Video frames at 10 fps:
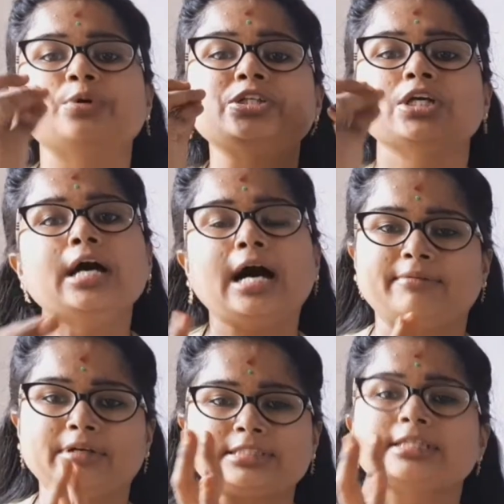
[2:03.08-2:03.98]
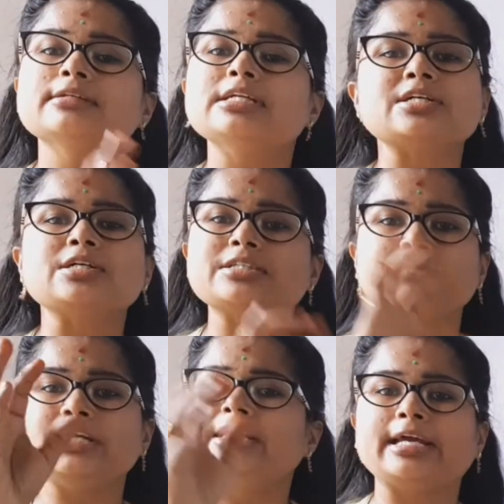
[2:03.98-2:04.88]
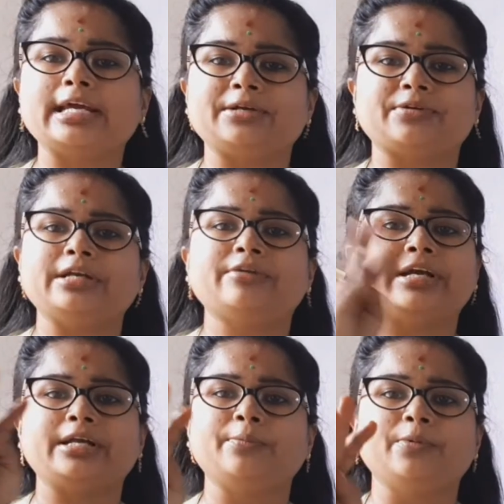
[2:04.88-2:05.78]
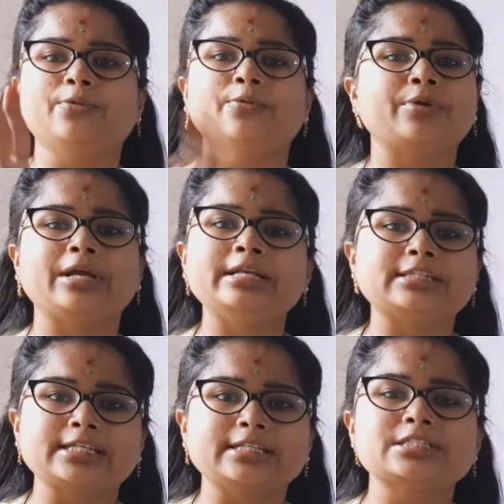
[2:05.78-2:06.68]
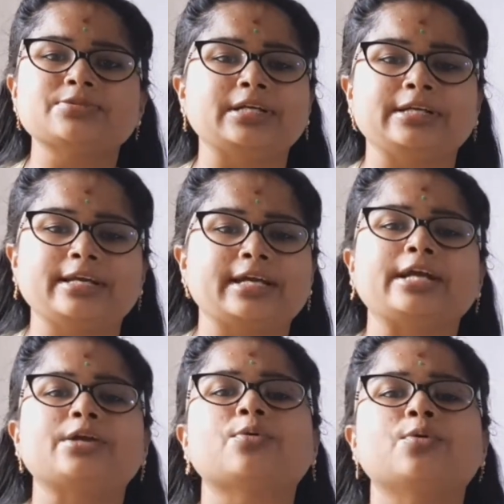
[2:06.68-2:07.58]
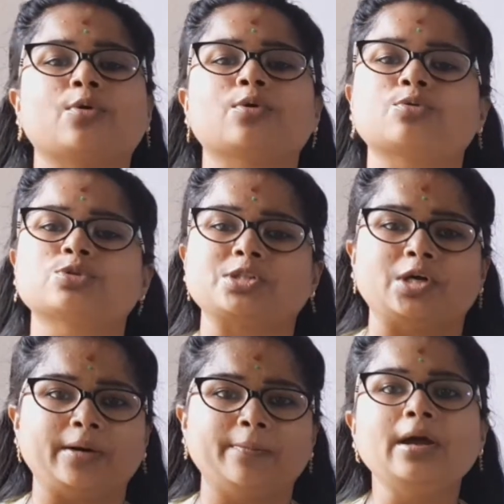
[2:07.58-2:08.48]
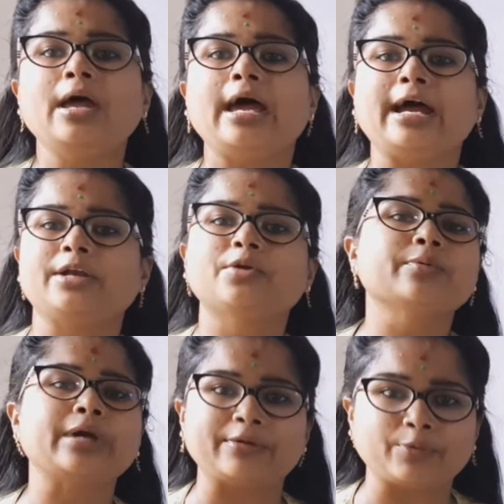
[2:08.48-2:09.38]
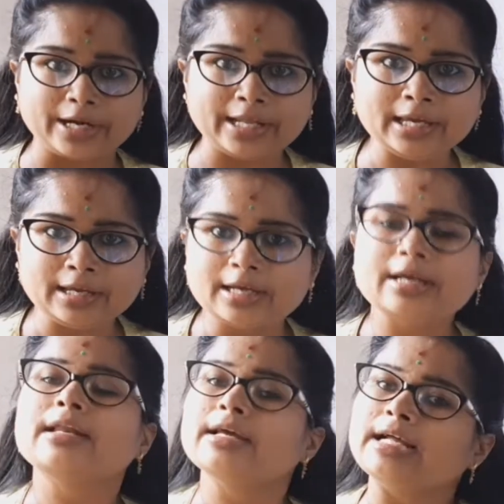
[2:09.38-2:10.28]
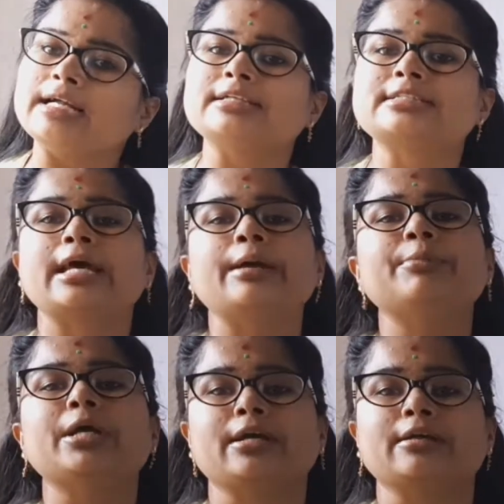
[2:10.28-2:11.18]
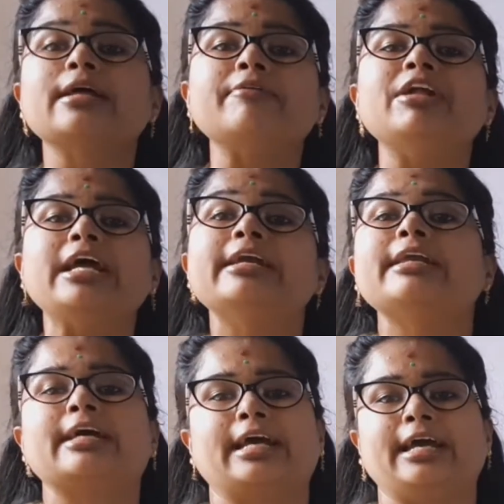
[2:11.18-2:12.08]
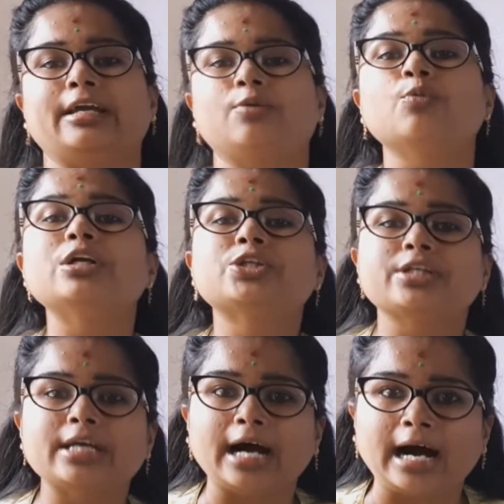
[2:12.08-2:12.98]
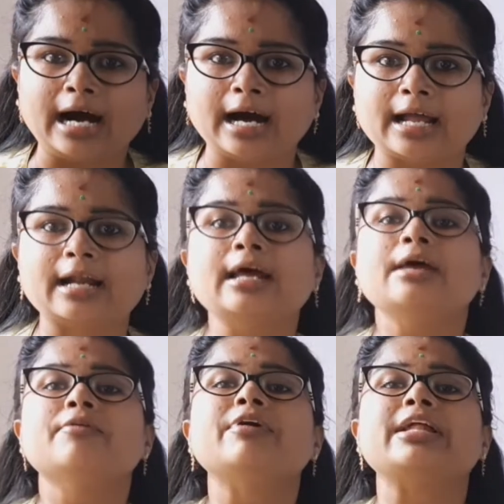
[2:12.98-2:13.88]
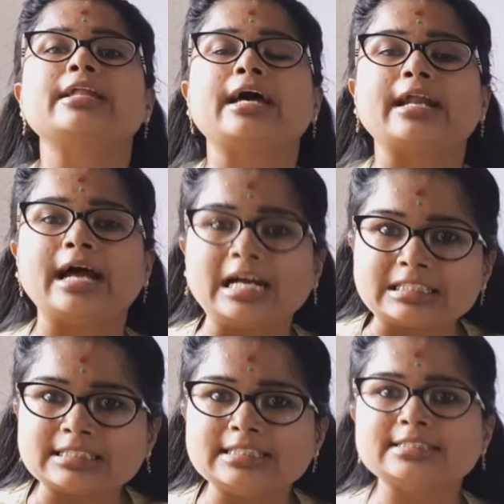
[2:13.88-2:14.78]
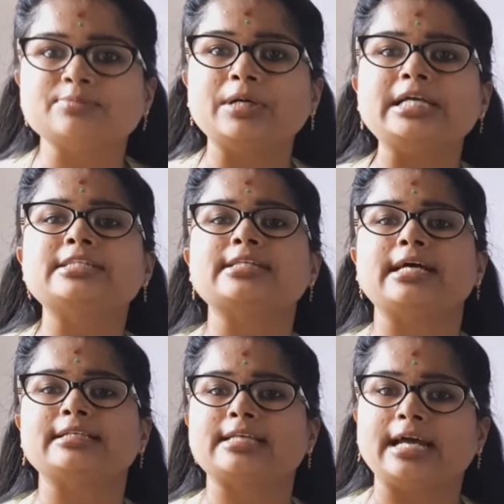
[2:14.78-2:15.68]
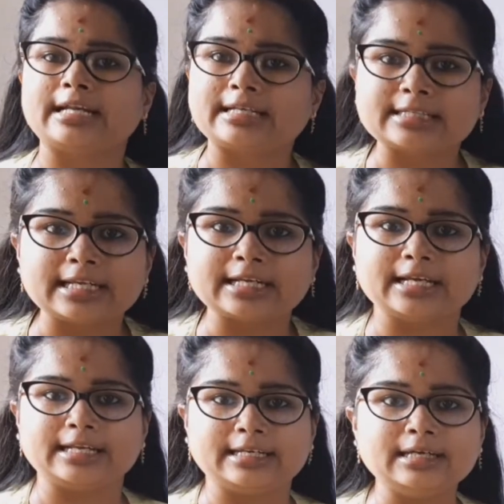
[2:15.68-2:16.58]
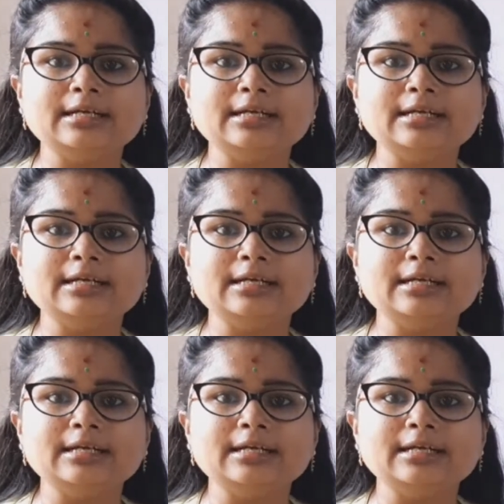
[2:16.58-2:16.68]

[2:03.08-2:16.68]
which our signals also will indicate, right? Red, blue, green signals will indicate to go, to stop and to get ready. Like that, the same thing, they will indicate which they are, whether they are acids, base, and